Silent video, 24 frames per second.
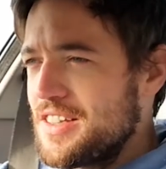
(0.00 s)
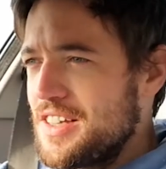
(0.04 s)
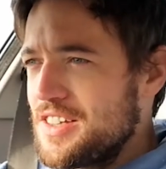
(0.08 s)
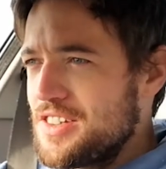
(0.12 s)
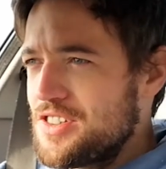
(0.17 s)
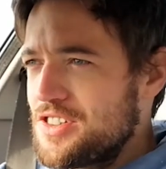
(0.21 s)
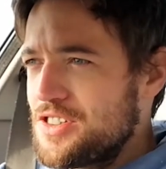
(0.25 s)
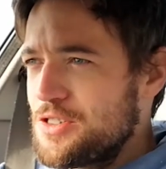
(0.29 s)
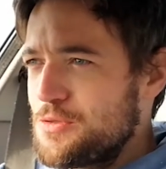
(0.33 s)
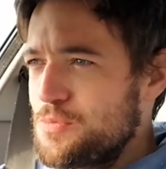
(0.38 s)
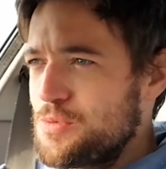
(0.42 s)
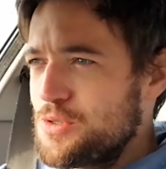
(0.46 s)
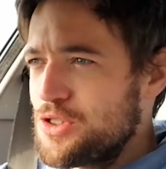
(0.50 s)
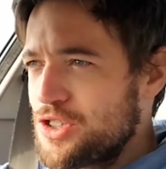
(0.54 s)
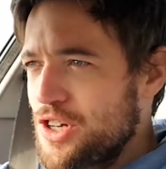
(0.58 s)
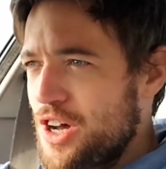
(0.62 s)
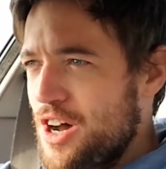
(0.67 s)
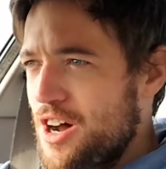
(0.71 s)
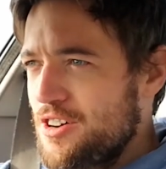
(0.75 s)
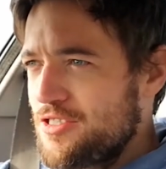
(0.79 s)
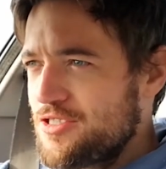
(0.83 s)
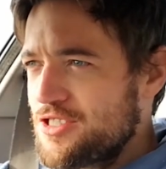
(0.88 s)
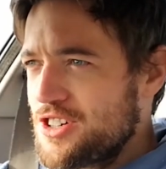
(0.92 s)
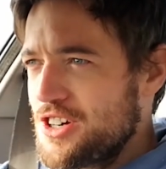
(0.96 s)
this
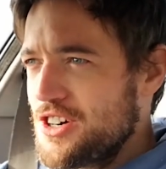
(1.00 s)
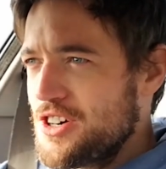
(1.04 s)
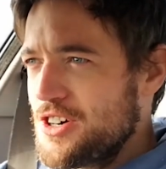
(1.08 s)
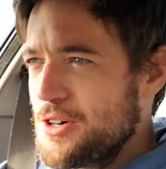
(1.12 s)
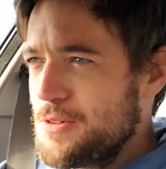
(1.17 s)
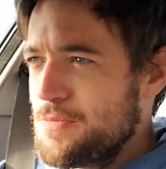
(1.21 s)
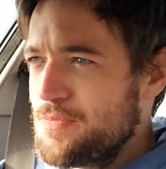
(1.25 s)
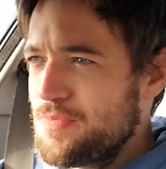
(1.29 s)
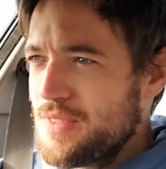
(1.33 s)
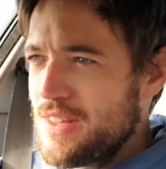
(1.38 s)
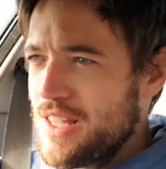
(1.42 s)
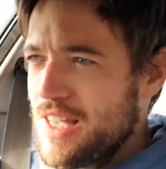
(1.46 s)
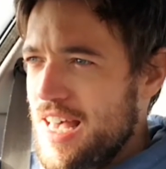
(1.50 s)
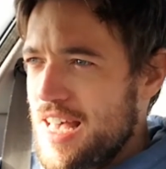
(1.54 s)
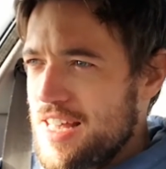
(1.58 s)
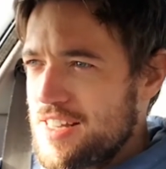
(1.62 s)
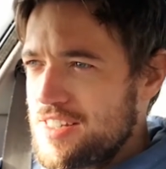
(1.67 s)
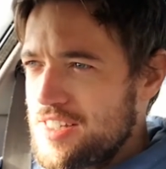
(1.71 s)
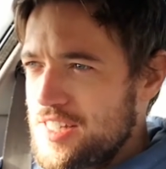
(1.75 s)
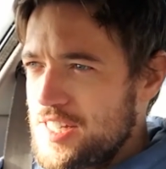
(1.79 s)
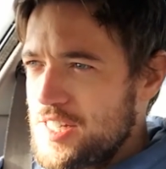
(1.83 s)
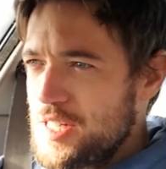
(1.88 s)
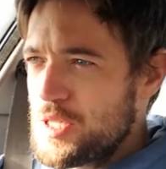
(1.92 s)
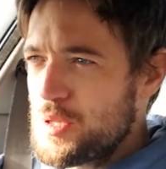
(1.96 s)
softer
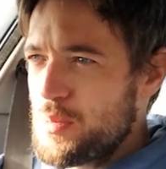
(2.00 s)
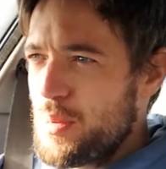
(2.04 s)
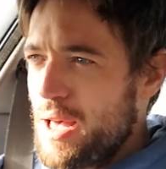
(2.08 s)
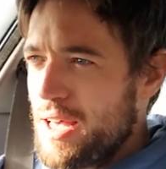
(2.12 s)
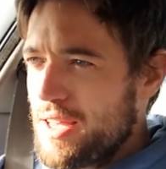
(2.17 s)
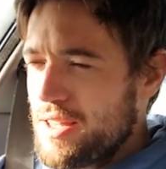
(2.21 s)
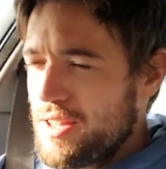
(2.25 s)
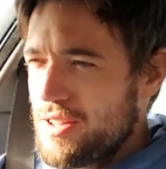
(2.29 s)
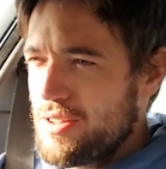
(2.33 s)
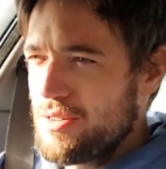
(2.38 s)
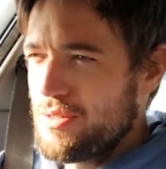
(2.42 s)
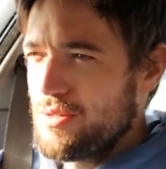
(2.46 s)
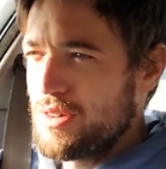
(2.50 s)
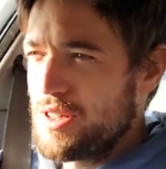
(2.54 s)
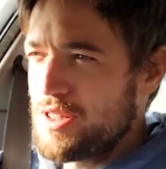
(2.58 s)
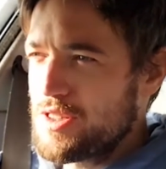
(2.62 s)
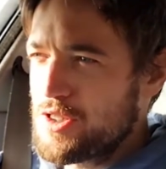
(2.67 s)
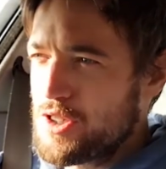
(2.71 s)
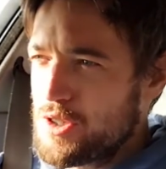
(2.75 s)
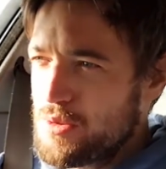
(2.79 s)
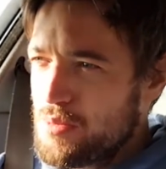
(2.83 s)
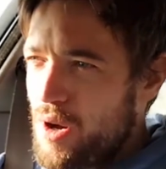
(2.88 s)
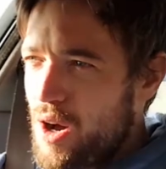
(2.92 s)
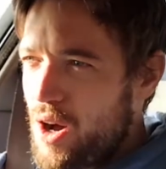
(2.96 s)
SE spec with
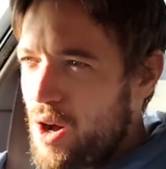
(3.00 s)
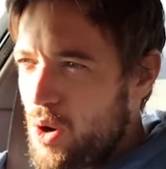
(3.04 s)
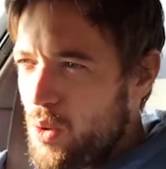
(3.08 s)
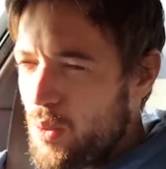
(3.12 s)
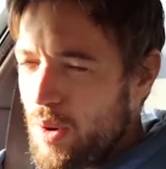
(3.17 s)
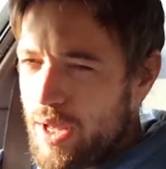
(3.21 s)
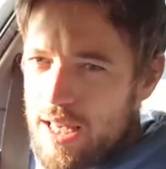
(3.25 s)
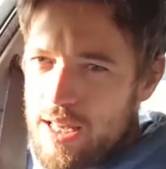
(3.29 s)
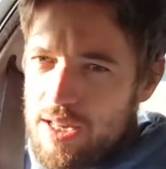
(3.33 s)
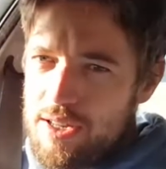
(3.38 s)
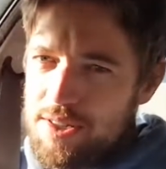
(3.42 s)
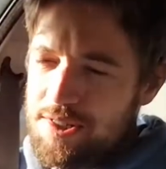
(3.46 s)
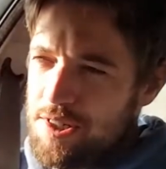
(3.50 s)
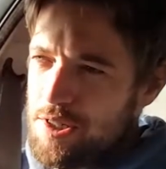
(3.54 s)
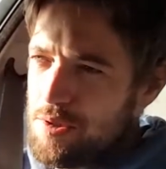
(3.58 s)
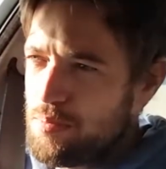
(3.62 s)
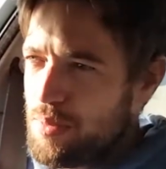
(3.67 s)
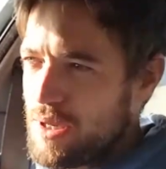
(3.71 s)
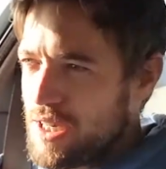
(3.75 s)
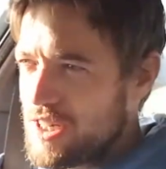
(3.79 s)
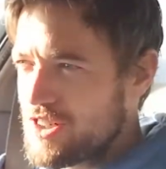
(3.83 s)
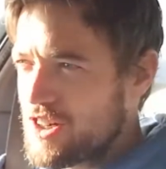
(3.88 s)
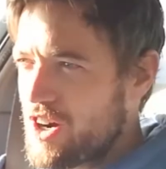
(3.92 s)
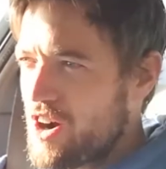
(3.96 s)
small wheels and its
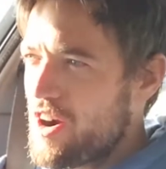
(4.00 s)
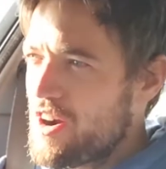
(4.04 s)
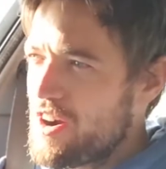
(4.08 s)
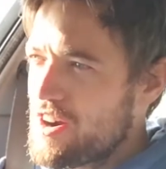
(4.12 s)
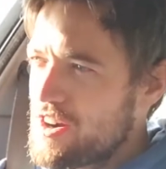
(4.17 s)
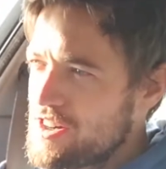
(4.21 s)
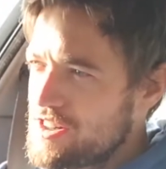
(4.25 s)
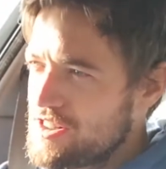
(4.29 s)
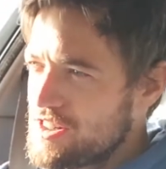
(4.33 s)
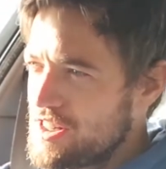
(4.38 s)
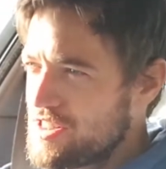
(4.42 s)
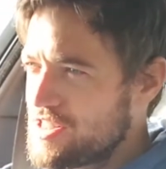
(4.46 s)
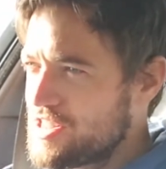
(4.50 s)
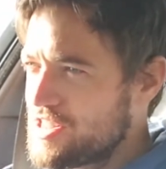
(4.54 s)
big tyres and its